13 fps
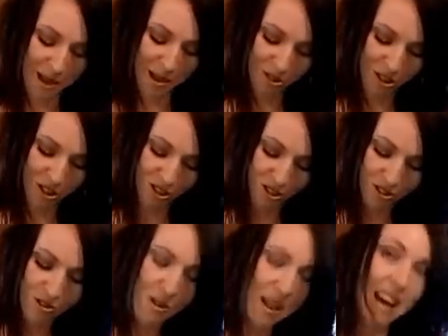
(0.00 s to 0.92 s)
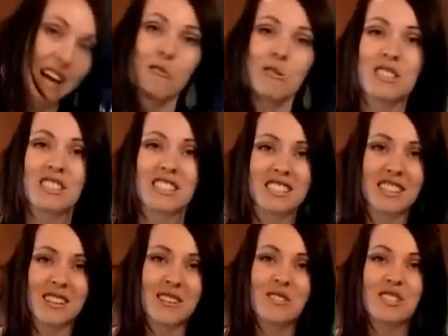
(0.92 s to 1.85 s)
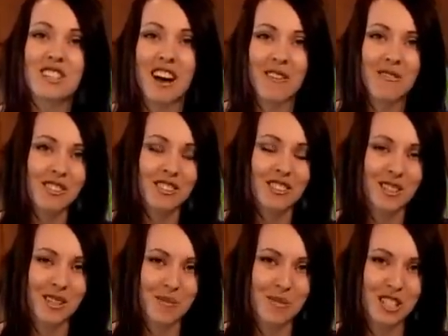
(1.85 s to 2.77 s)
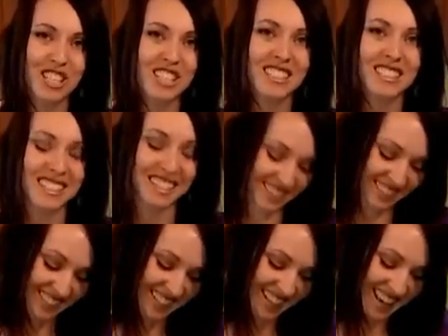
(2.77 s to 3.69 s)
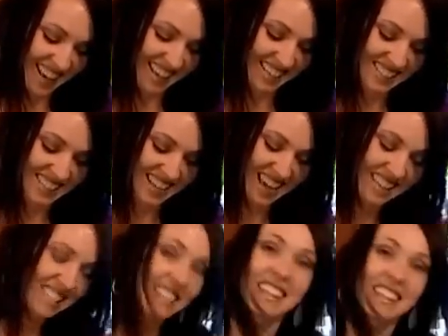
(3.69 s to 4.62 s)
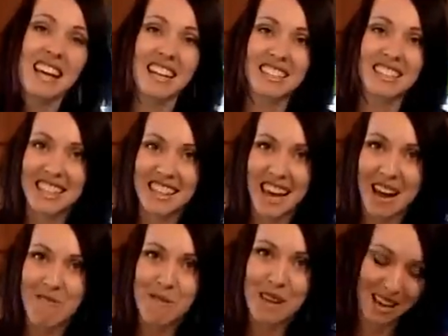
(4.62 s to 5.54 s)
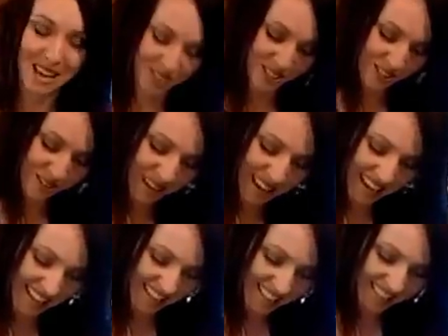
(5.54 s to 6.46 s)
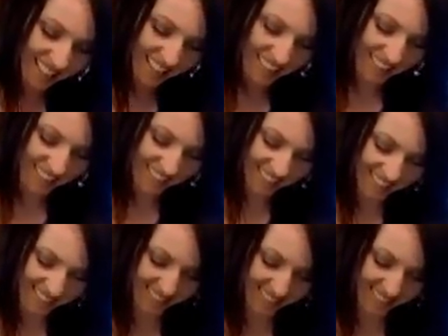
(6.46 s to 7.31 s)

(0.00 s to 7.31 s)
about 2 ounces of softened cream cheese here. And to add to that, we have 2 eggs.